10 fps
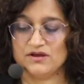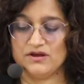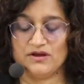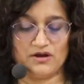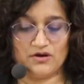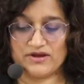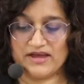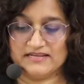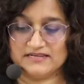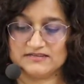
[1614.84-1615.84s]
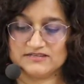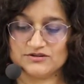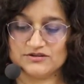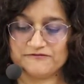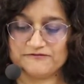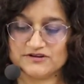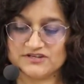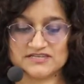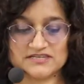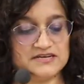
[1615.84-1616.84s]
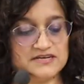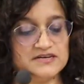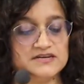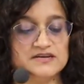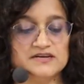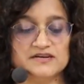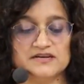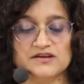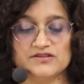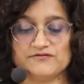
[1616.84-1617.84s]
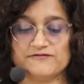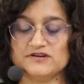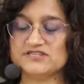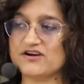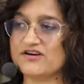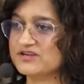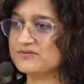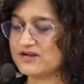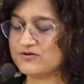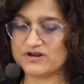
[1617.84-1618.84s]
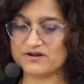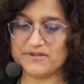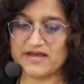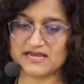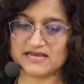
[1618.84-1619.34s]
Okay, so the first argument I want to make